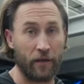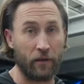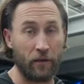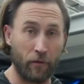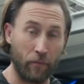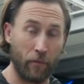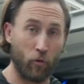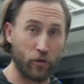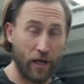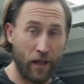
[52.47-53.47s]
it a little bit
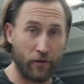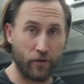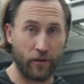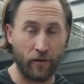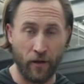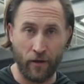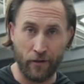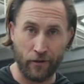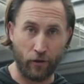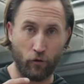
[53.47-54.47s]
more challenging
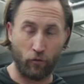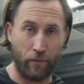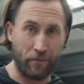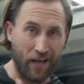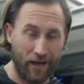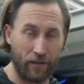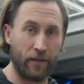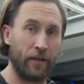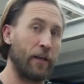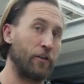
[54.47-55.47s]
to grip
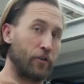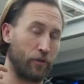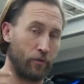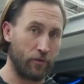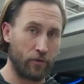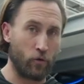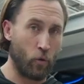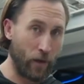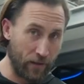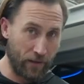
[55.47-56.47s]
tightly and shoot
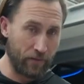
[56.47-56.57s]
quickly,